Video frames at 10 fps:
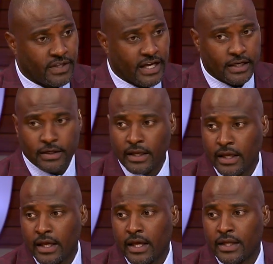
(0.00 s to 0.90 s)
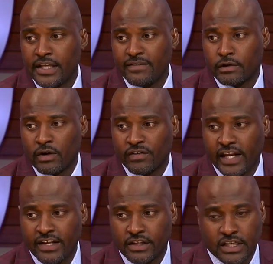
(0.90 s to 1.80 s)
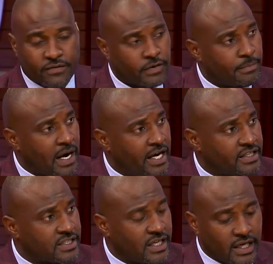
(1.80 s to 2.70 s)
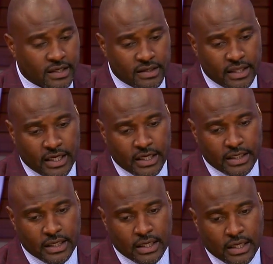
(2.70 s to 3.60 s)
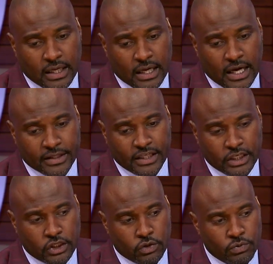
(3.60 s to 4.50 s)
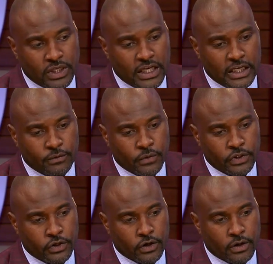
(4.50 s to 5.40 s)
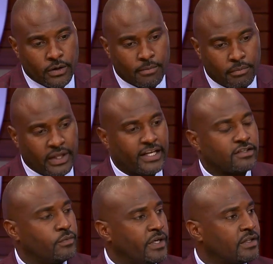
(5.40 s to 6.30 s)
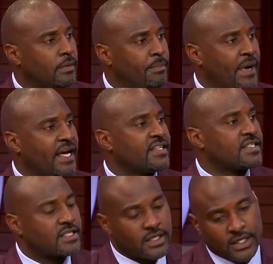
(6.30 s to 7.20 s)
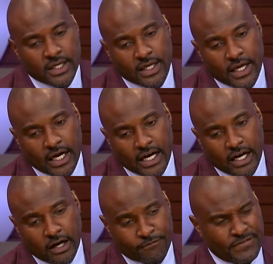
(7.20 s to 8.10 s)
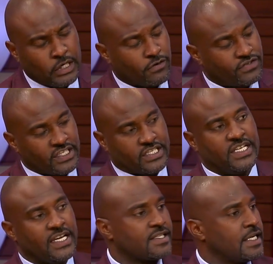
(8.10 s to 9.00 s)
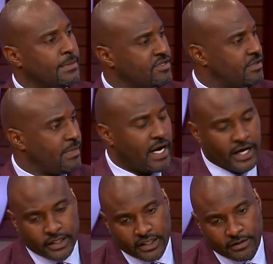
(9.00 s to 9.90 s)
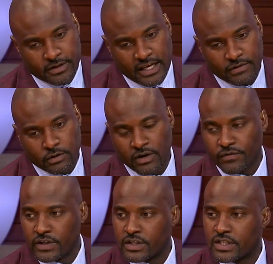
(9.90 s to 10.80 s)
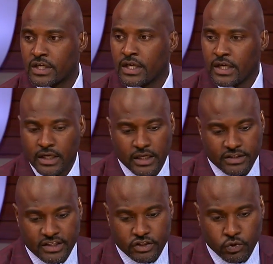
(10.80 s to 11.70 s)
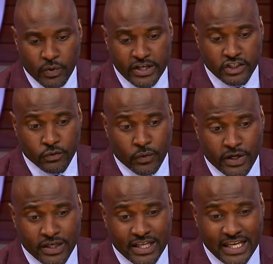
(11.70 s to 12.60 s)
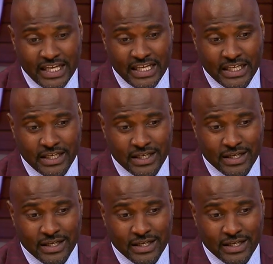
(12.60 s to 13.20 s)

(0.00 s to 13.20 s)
that David Griffin has a different mindset than I think you need when you're blessed with the best. Uh, a fear of success comes to mind in David Griffin's uh, situation when he